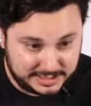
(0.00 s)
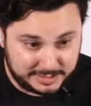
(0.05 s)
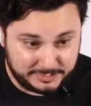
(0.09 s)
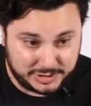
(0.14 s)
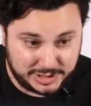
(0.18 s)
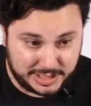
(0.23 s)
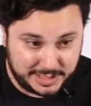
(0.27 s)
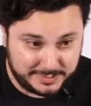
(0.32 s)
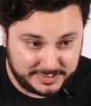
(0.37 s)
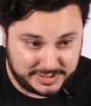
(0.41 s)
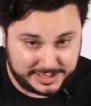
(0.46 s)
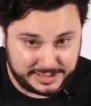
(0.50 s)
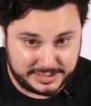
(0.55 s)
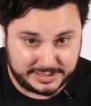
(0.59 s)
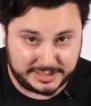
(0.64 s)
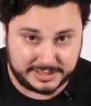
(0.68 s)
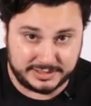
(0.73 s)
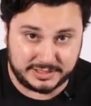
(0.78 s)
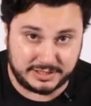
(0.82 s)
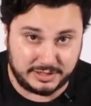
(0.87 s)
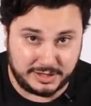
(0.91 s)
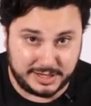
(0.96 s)
Sometimes these
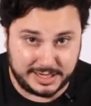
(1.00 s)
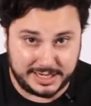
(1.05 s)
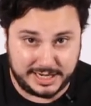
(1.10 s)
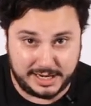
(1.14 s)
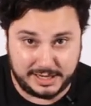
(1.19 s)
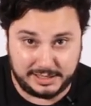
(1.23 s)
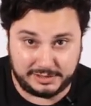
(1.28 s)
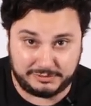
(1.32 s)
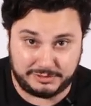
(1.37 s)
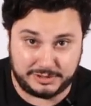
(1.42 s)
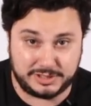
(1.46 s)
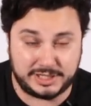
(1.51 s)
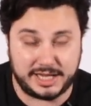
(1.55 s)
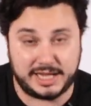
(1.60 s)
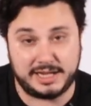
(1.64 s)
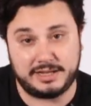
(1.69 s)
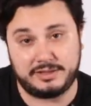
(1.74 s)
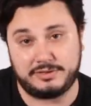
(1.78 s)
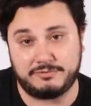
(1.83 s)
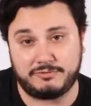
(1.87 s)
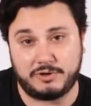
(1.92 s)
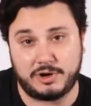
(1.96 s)
can slide out if you
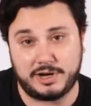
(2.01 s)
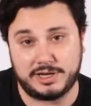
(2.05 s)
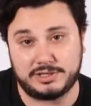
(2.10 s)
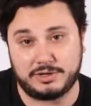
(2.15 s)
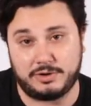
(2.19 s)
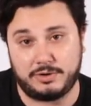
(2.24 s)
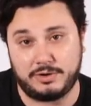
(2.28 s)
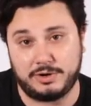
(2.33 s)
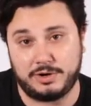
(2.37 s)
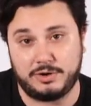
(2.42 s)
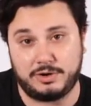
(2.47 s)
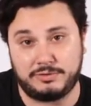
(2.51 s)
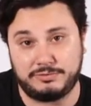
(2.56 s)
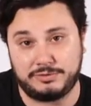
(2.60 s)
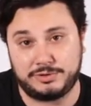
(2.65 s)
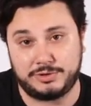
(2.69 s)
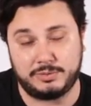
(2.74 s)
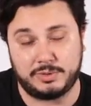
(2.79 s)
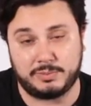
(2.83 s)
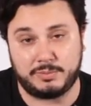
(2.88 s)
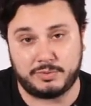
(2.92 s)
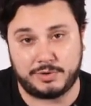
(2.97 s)
take the visor on and off
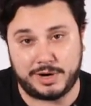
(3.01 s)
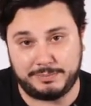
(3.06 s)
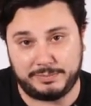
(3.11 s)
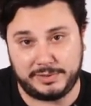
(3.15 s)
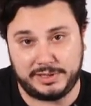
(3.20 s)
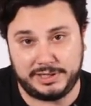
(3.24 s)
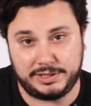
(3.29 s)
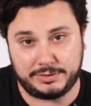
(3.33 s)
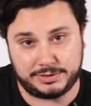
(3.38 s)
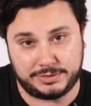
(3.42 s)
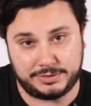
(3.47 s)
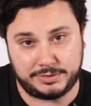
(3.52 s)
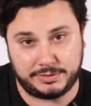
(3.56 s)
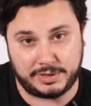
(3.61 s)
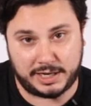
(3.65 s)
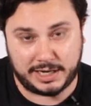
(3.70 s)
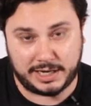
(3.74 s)
too abruptly or too